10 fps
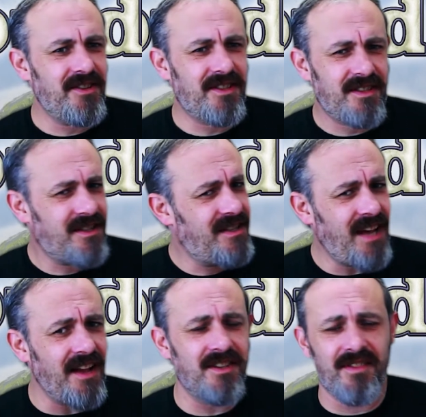Just
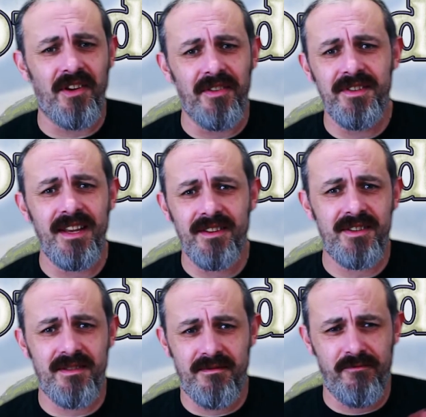tons of content,
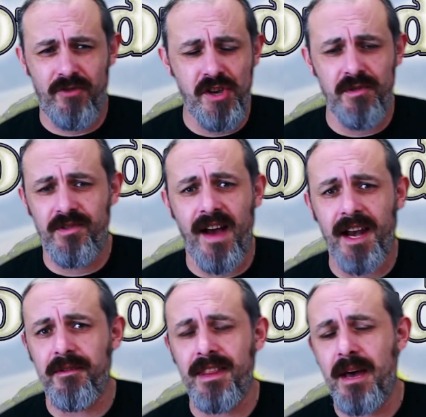just huge
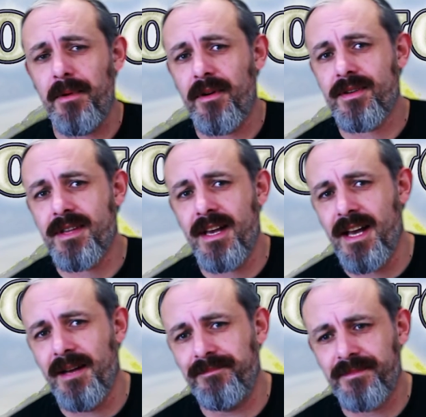value in that box.
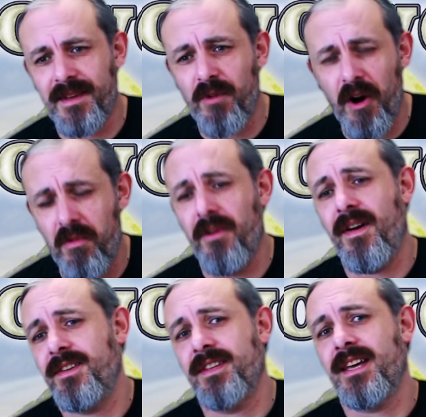Well worth
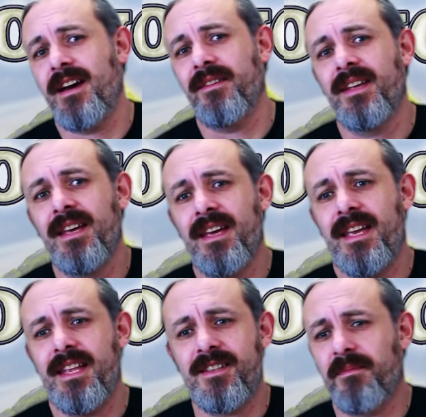hunting down
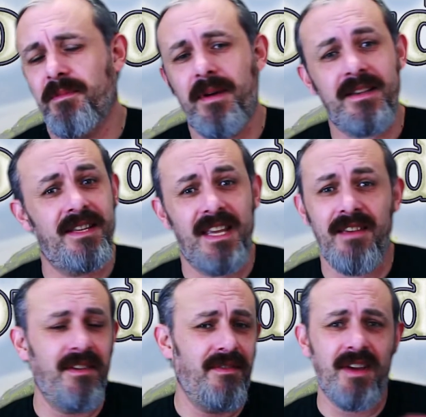in some capacity,
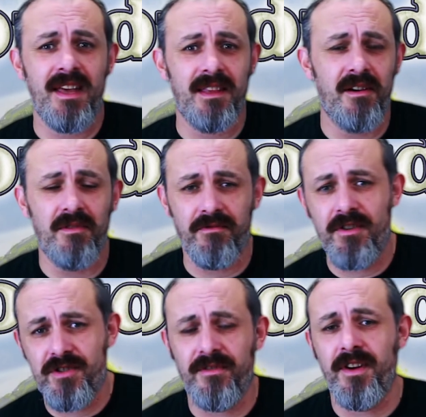even if you get the old
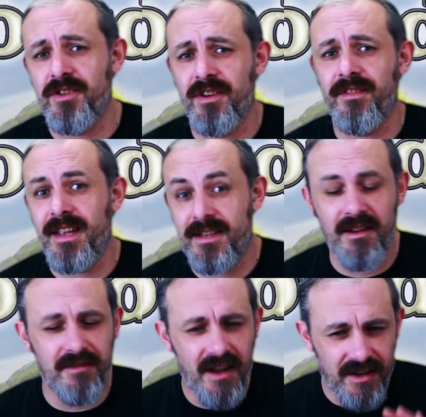original version of it.
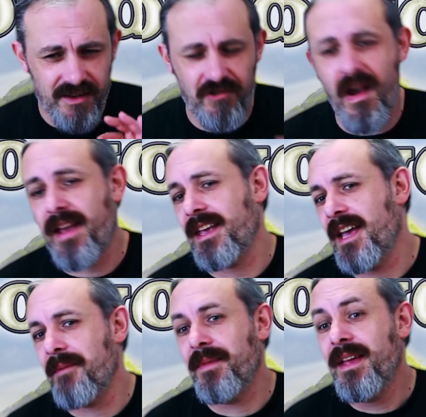Snowdonia is a cracking
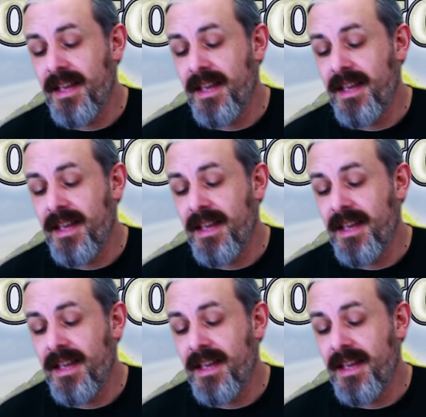game.